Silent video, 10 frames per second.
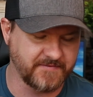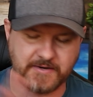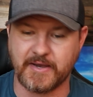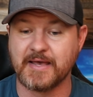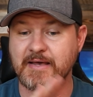
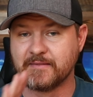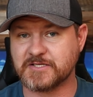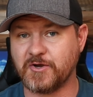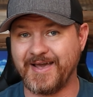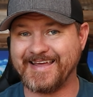Anyway,
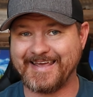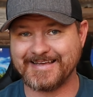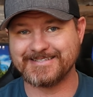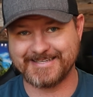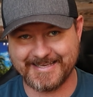let's go ahead
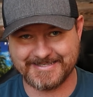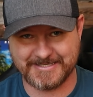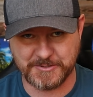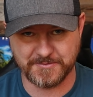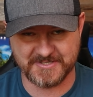and get
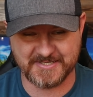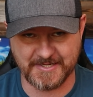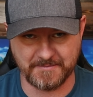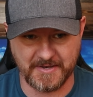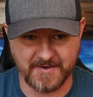to
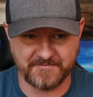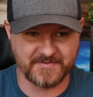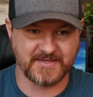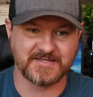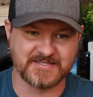some
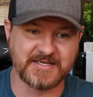of these